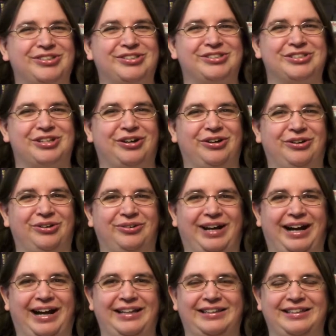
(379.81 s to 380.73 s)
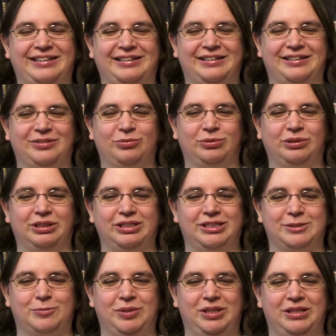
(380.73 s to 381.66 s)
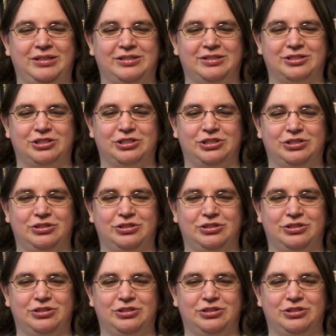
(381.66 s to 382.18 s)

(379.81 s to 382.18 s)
So I think it really speaks to,